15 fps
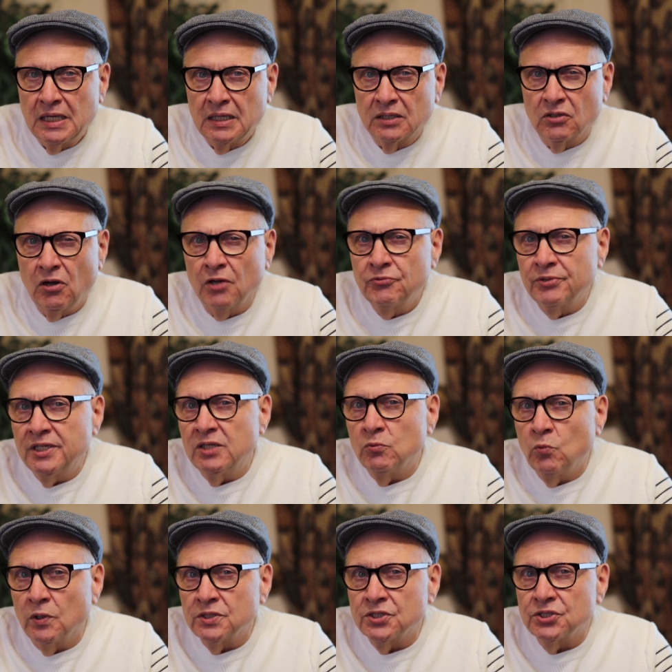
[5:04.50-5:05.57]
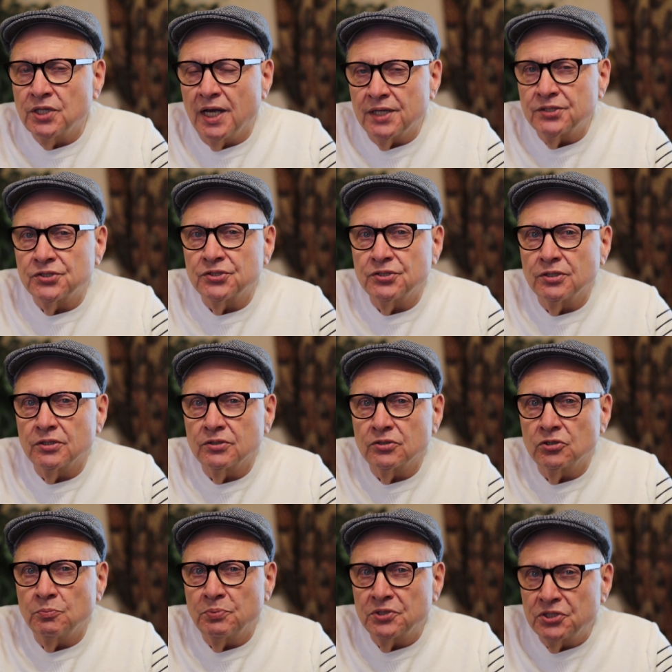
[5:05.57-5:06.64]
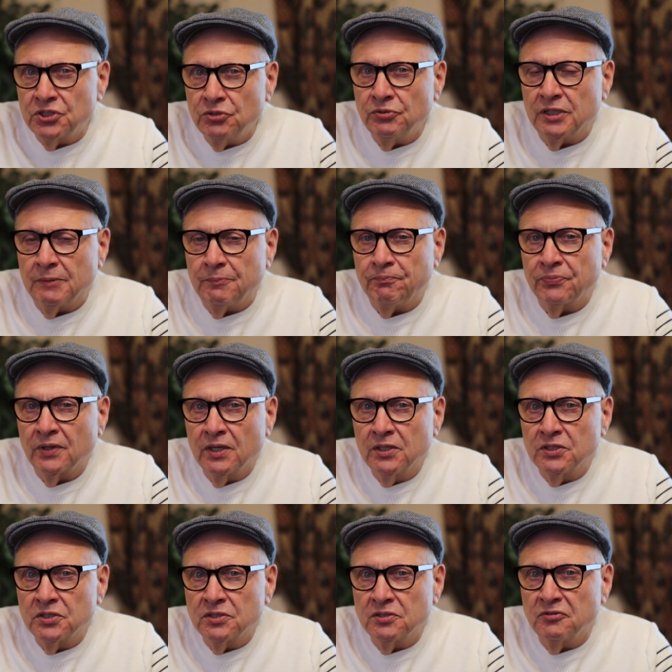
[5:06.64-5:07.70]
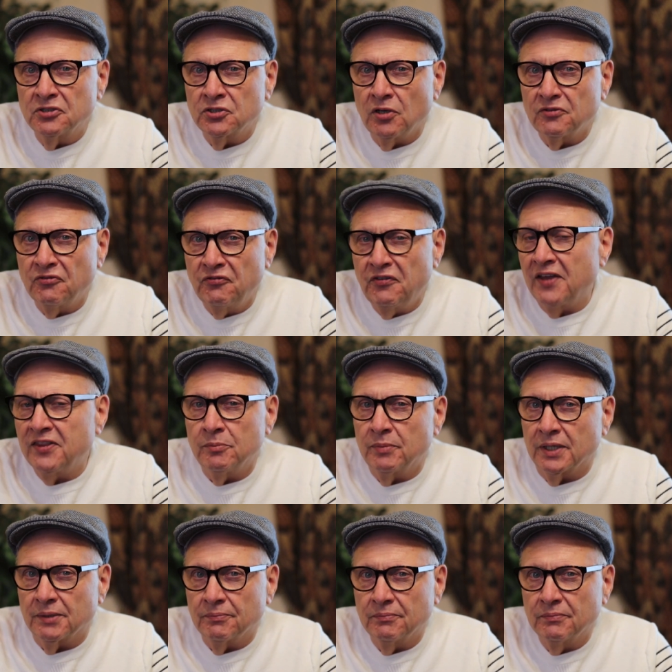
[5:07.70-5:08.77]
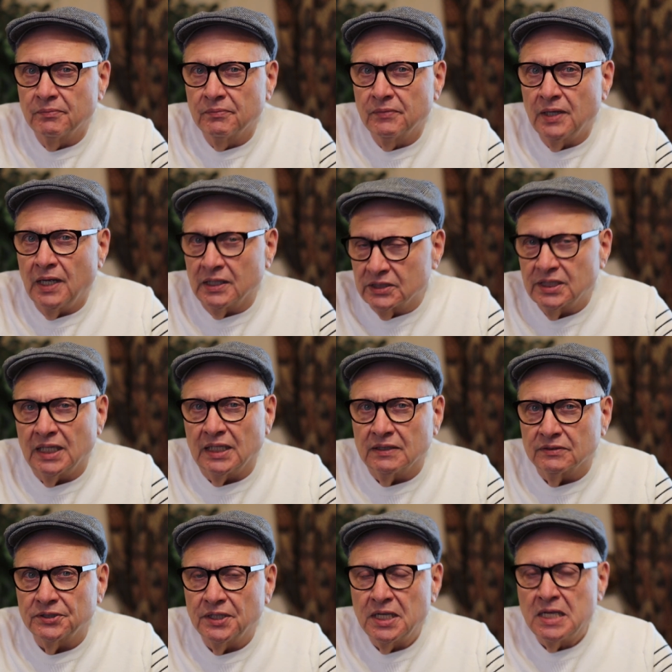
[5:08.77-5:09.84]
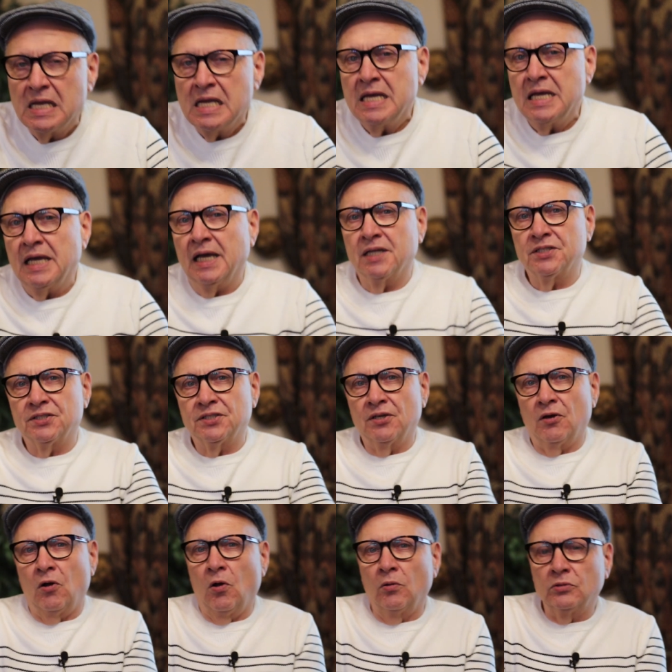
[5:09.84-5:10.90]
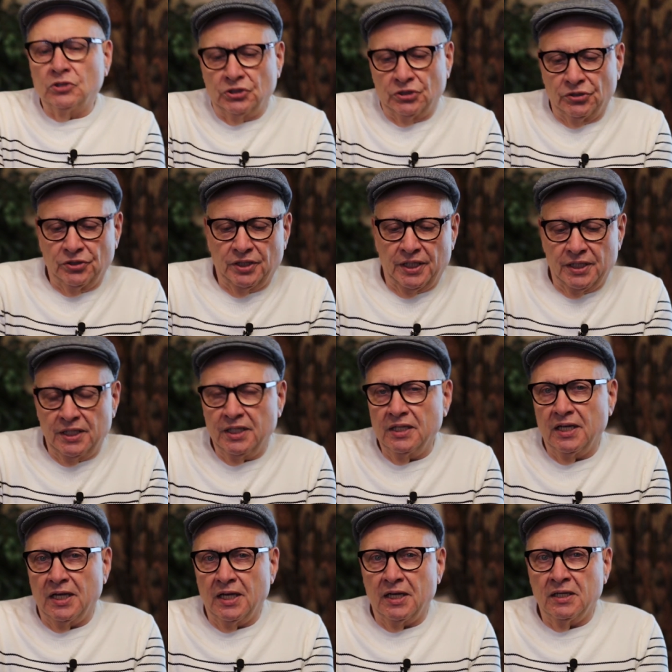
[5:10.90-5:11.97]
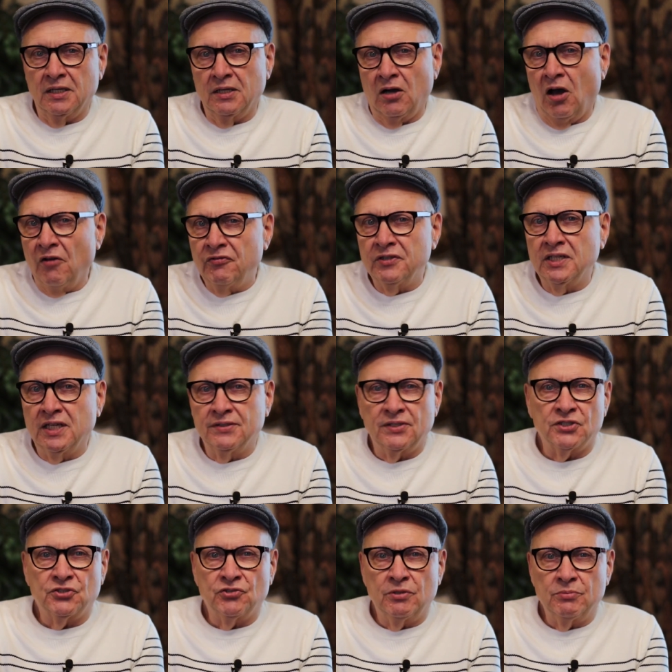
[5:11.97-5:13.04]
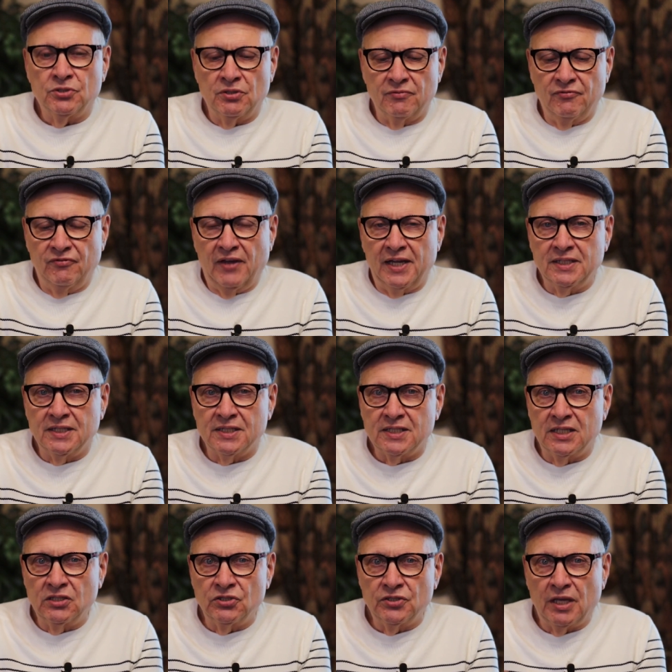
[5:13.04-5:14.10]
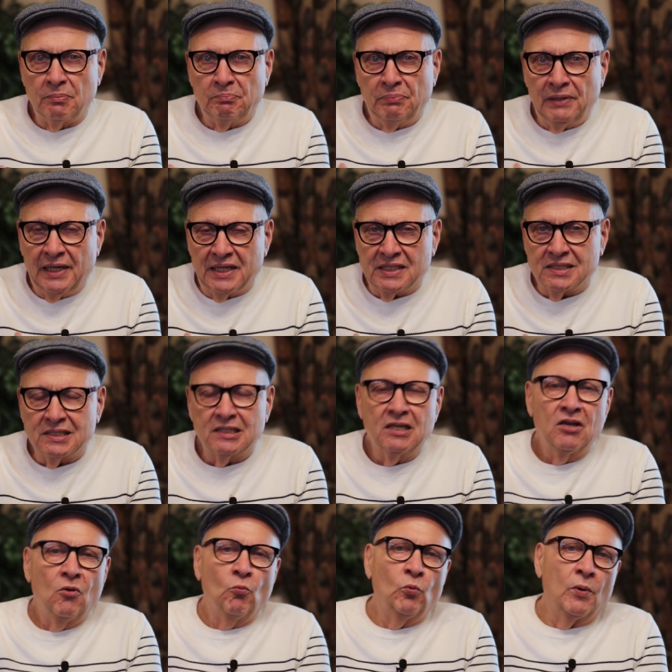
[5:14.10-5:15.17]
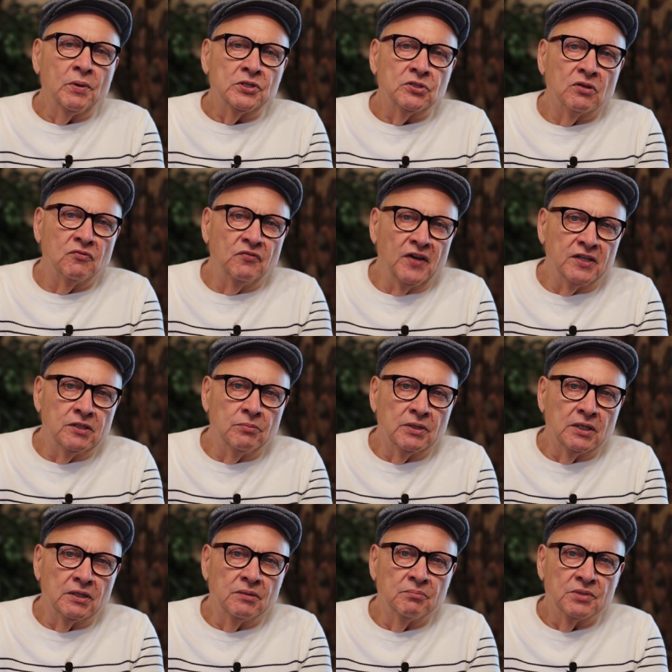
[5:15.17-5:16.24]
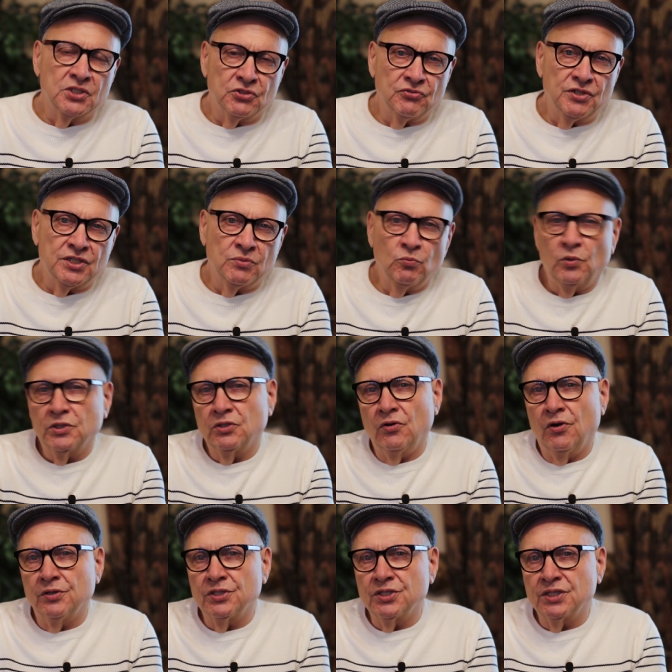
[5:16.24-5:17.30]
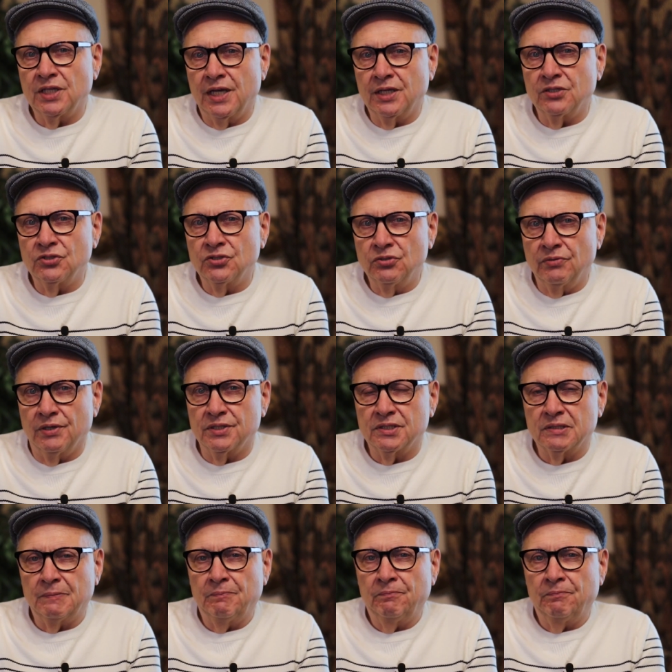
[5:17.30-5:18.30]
God really wants us to pursue him, to start fathoming ourselves. It's the whole journey, and he often gives us dreams to invite us into that place where we start fathoming mysteries and what God is saying to us.